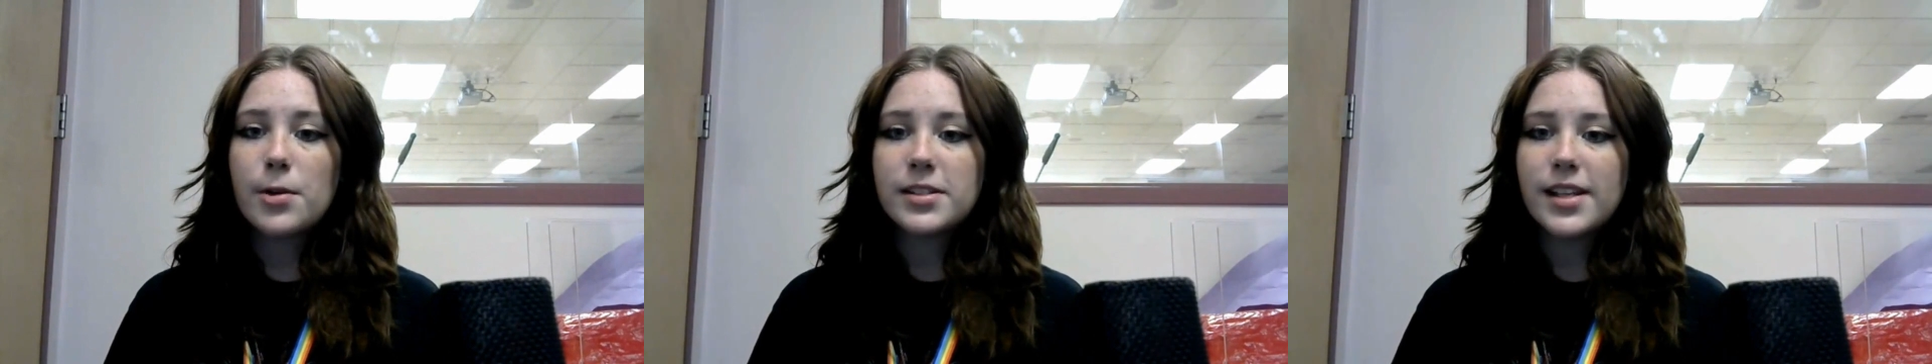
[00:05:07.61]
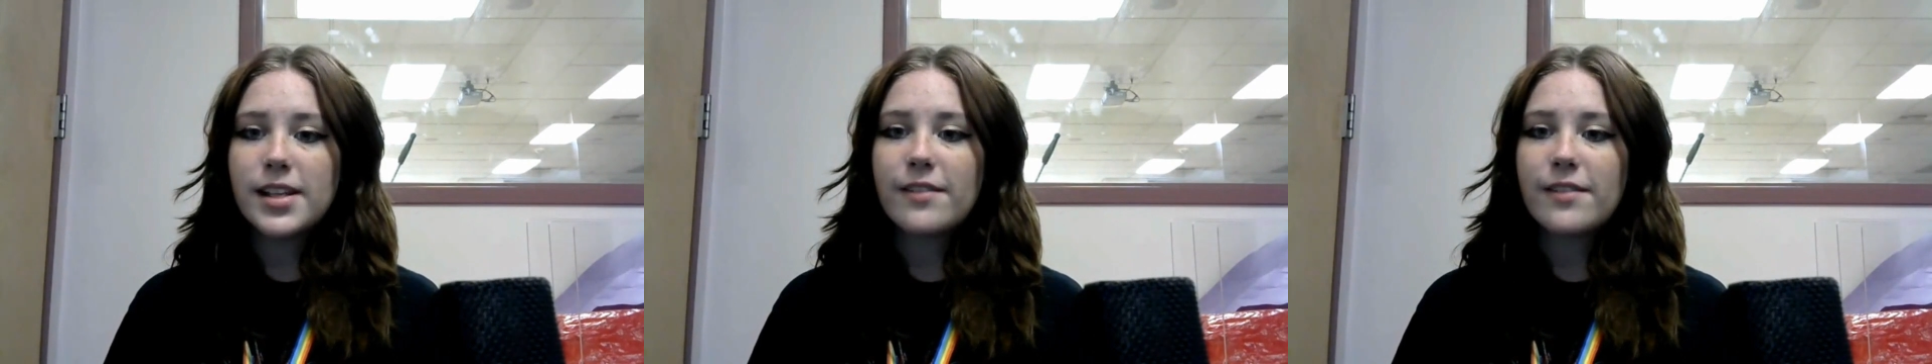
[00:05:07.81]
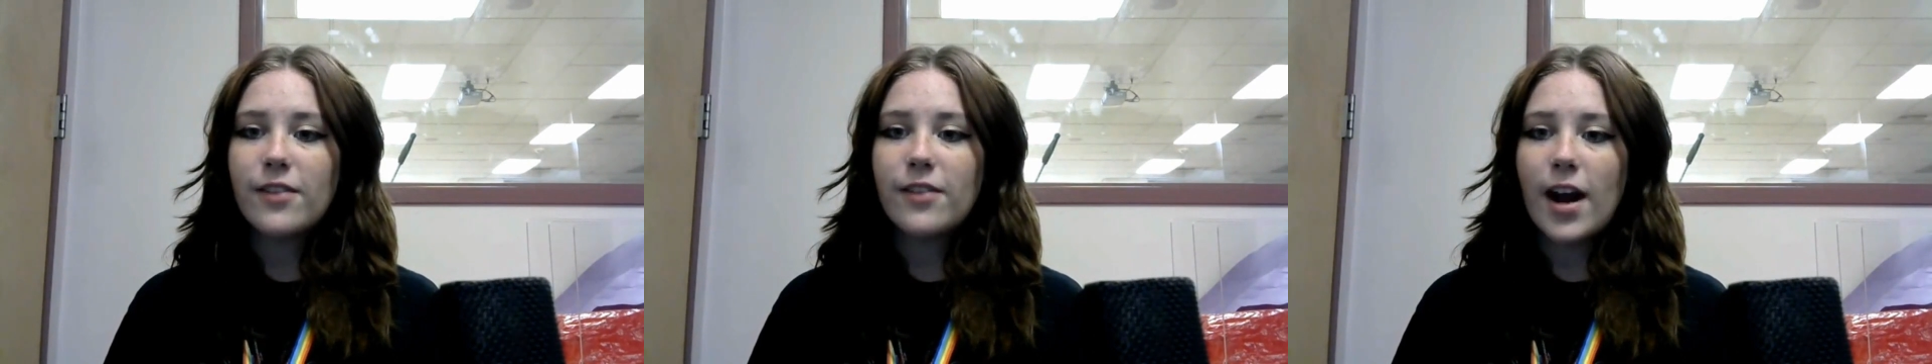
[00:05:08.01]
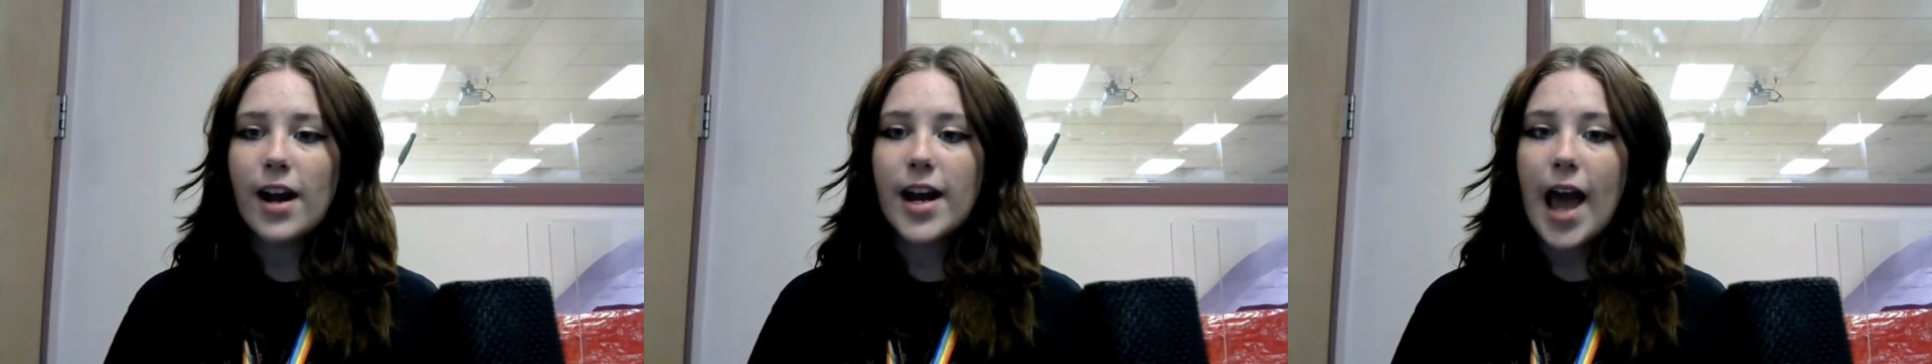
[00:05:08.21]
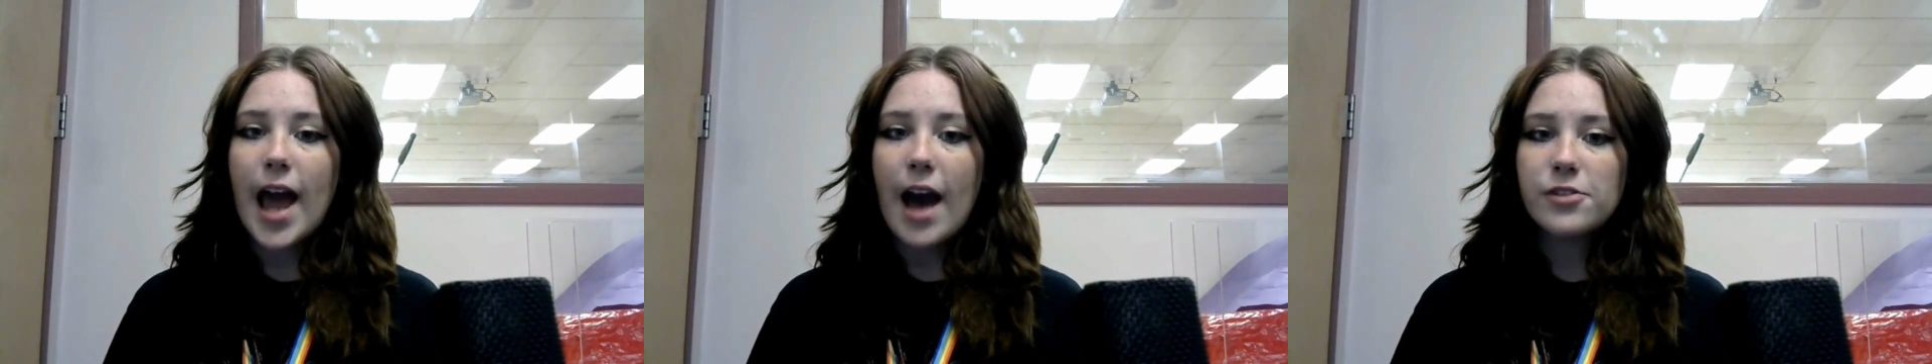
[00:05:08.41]
Wednesday, and
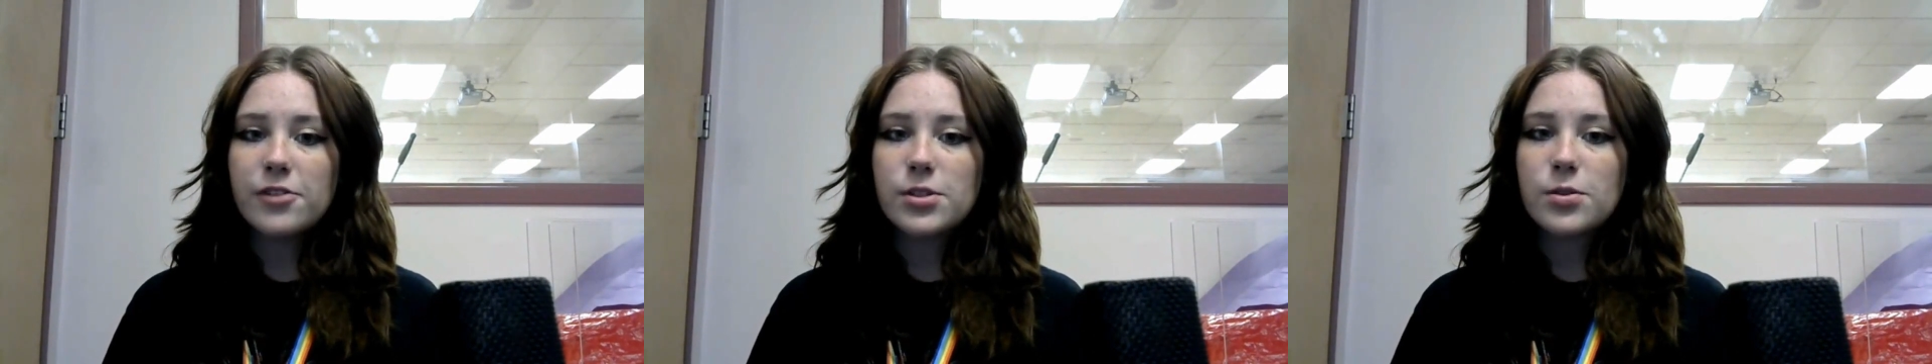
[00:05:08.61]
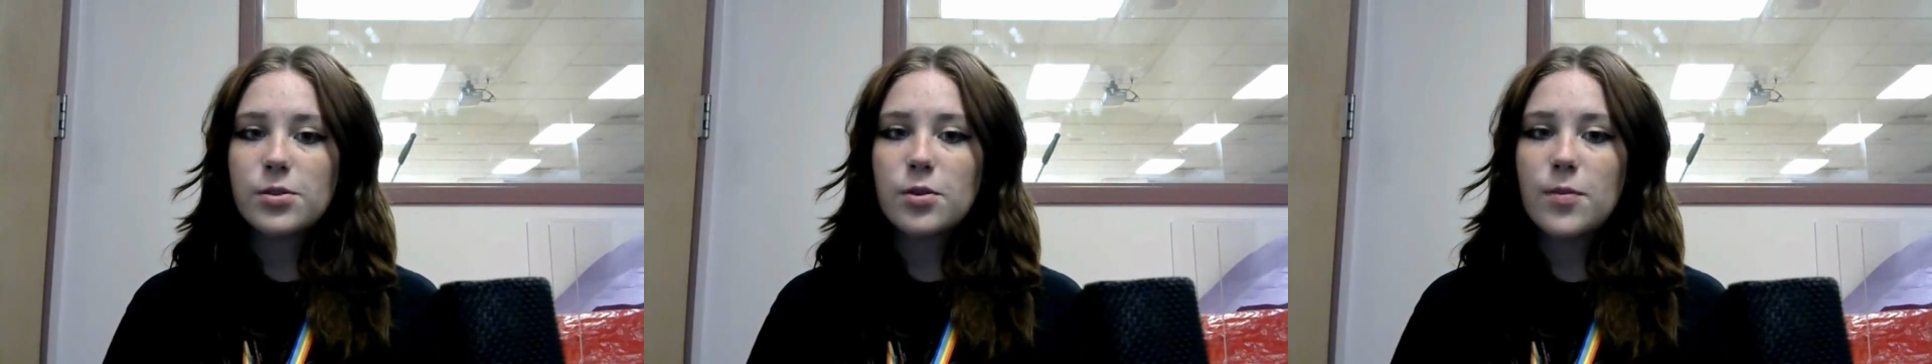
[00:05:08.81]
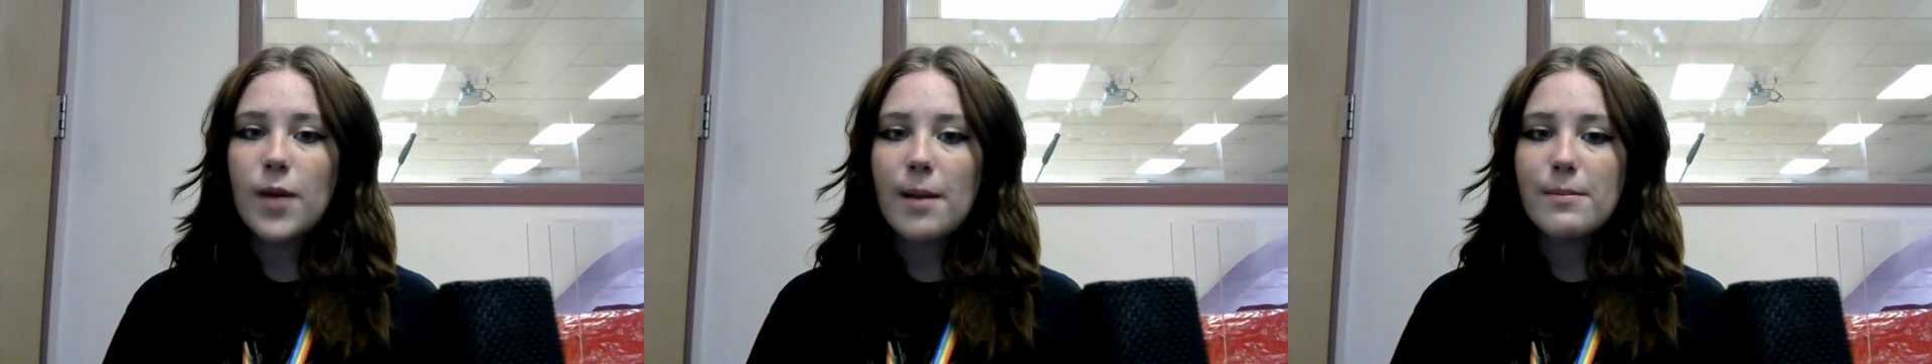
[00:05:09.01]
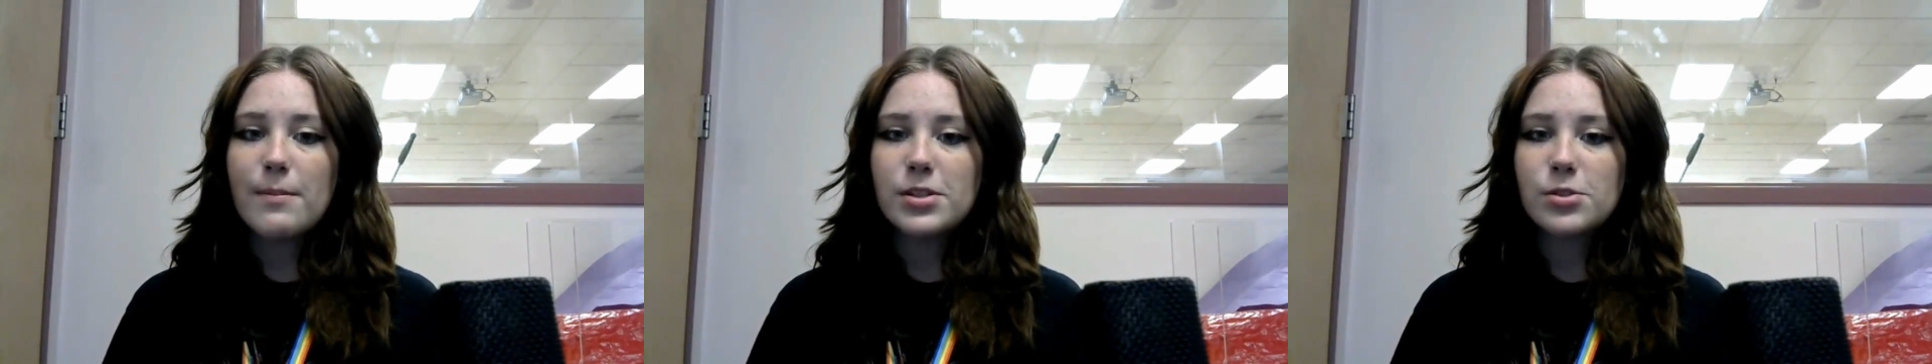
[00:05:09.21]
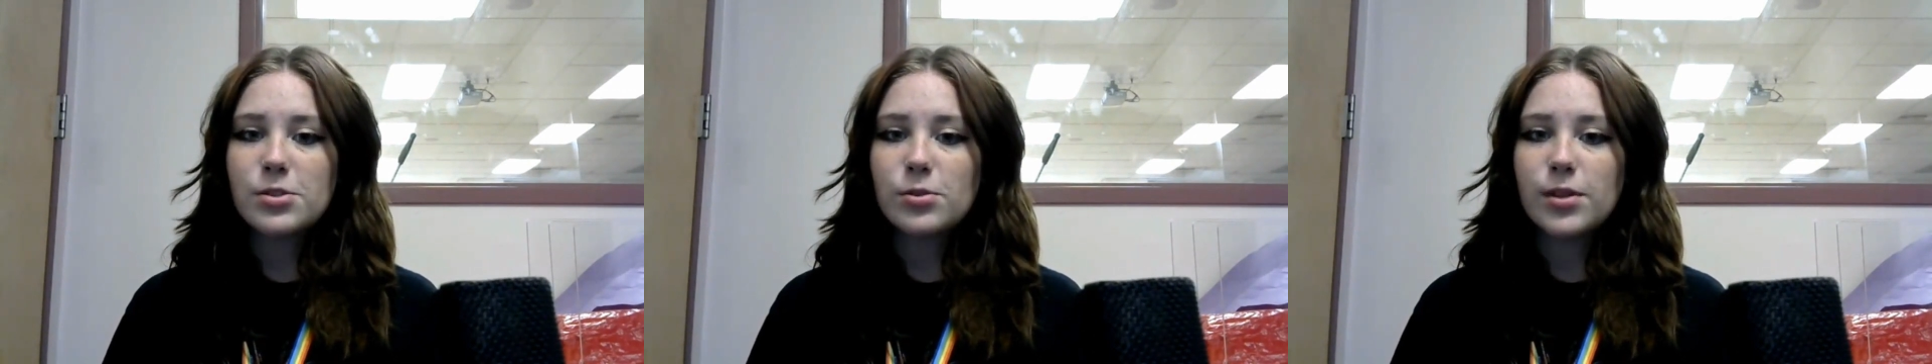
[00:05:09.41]
Friday after school by
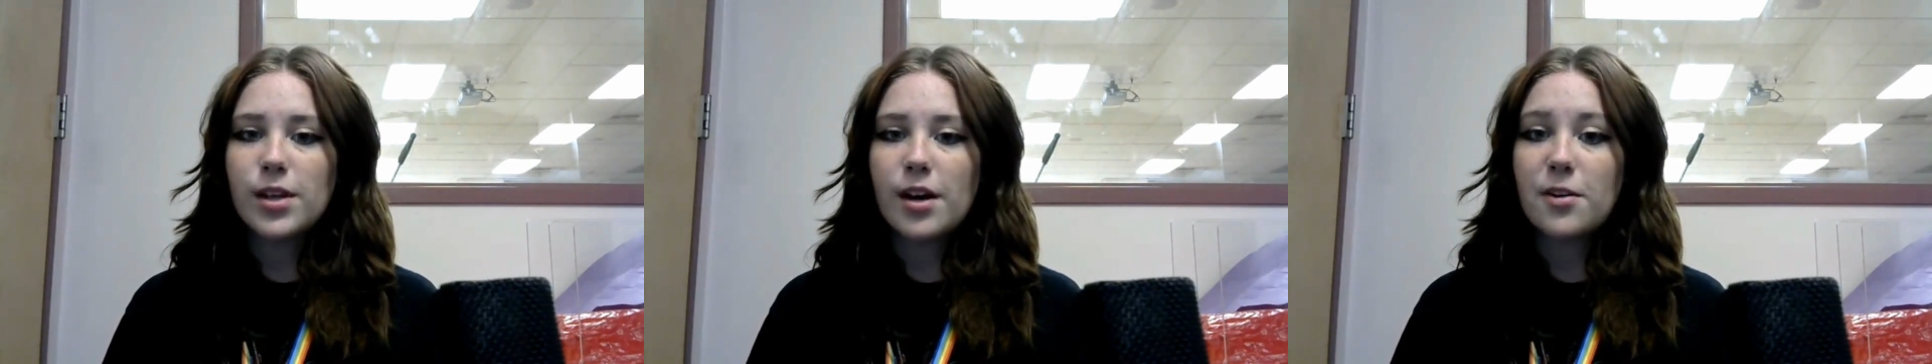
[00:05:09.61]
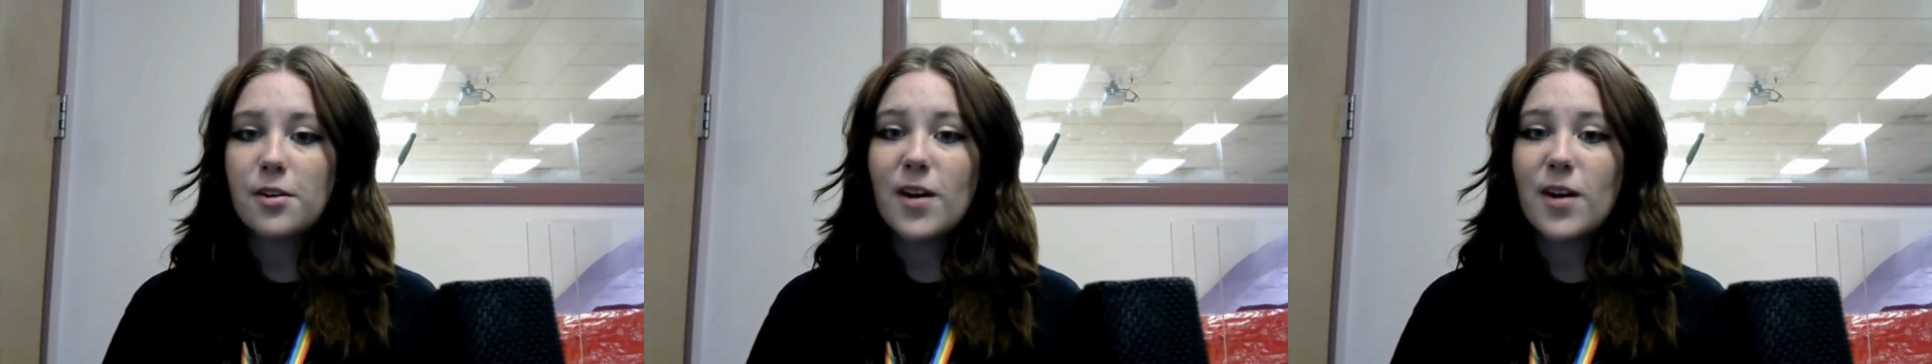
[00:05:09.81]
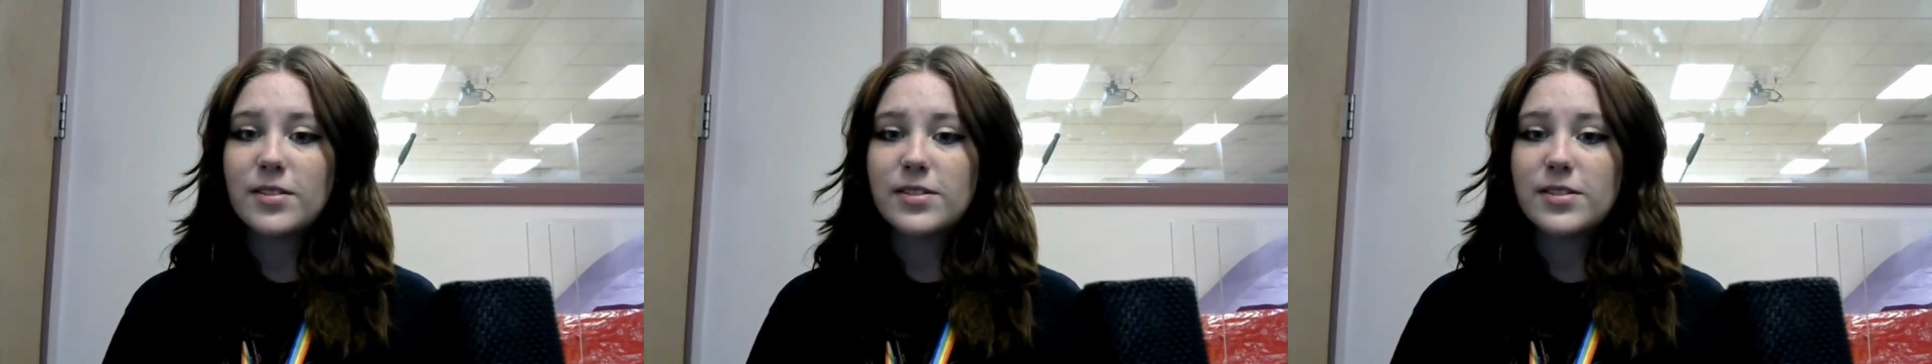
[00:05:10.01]
Miss Giuliano